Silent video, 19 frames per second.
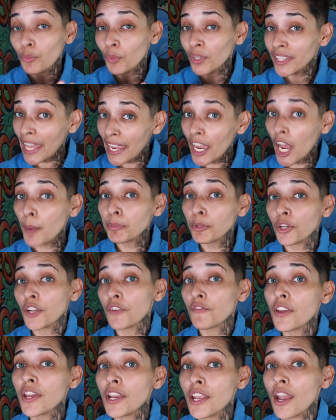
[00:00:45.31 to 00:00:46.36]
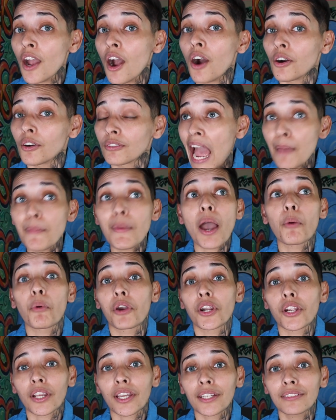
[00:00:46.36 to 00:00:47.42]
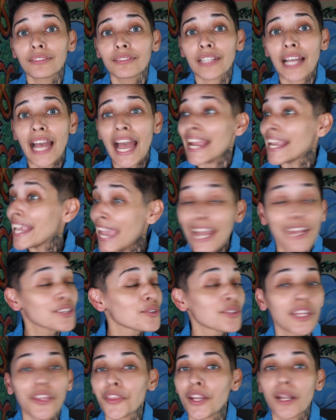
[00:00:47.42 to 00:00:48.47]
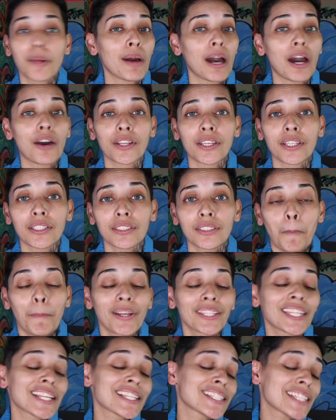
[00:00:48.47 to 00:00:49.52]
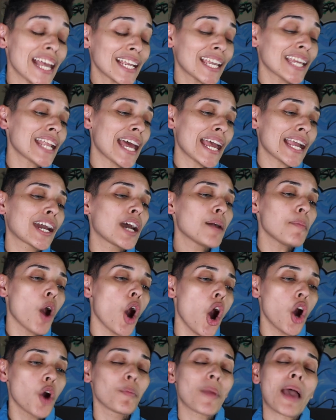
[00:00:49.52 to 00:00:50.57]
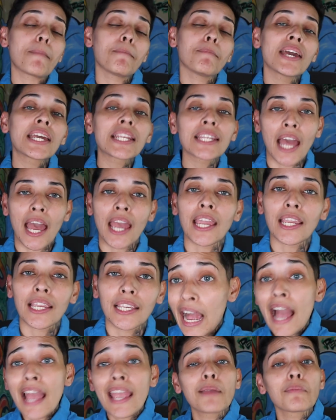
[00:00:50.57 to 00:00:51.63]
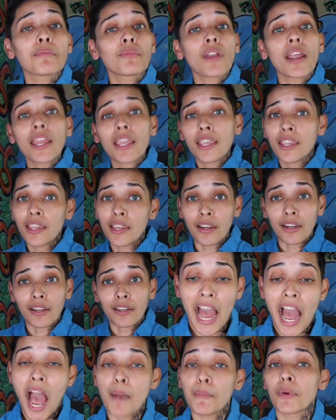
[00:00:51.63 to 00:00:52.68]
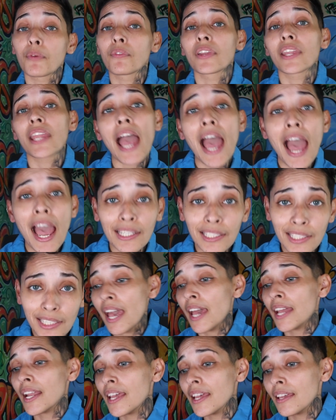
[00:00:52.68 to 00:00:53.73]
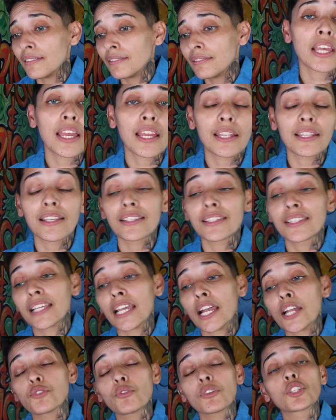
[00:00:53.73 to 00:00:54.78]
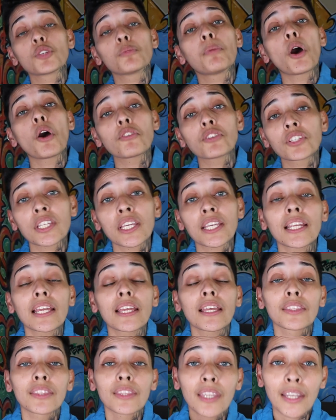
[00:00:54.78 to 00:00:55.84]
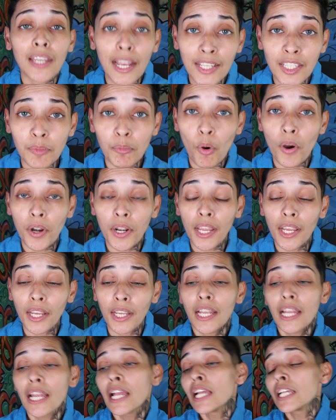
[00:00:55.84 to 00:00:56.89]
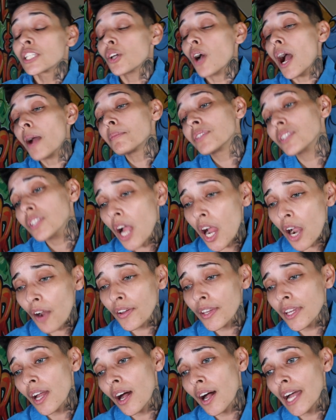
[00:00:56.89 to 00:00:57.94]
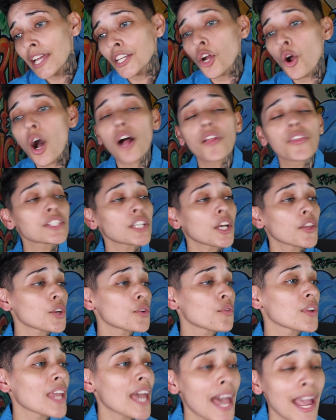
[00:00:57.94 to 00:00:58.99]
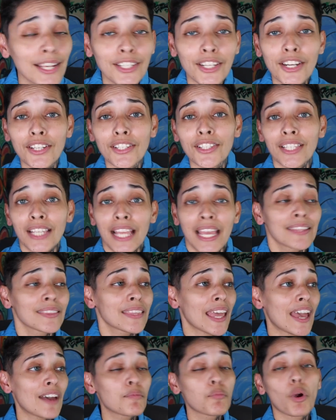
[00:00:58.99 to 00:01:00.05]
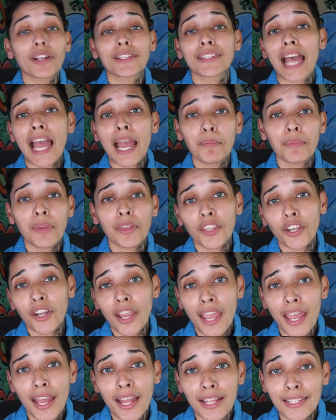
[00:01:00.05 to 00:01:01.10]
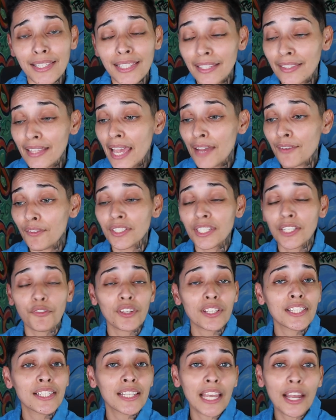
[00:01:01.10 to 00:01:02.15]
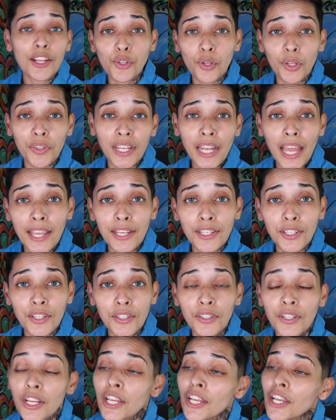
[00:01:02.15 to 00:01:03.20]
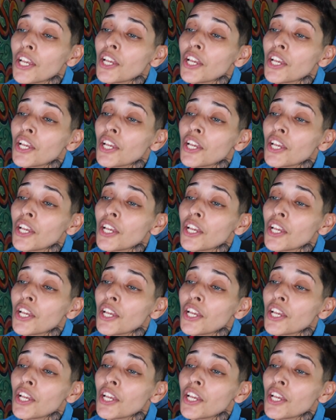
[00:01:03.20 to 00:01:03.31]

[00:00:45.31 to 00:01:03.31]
When they upload a video, I'm at work. I can't do nothing about it. But the second I come home at midnight, I am right here. I'ma react, edit, and then schedule to post it the next morning. So I'm sorry y'all, I know all these other reactors, they have more time on their hands and they have a different schedule than I do.